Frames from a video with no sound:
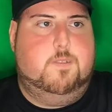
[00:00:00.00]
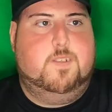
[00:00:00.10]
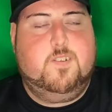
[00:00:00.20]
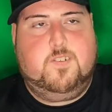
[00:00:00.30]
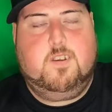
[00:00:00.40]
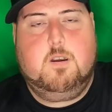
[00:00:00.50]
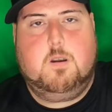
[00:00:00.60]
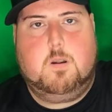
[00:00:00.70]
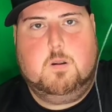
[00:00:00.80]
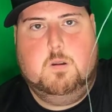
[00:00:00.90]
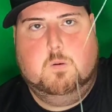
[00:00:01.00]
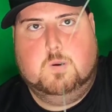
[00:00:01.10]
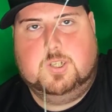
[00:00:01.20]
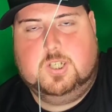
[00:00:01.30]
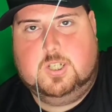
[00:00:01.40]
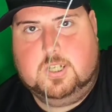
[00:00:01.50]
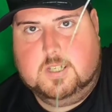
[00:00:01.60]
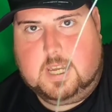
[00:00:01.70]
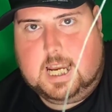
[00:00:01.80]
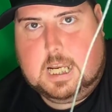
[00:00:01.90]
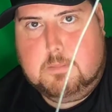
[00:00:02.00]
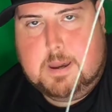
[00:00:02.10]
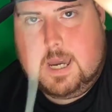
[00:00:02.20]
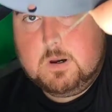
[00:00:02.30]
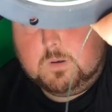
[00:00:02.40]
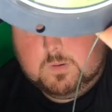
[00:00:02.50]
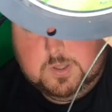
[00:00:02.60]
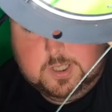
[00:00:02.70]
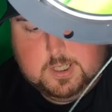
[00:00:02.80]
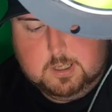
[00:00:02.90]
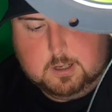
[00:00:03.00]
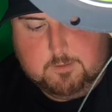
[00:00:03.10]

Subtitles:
This here, which is 80 pounds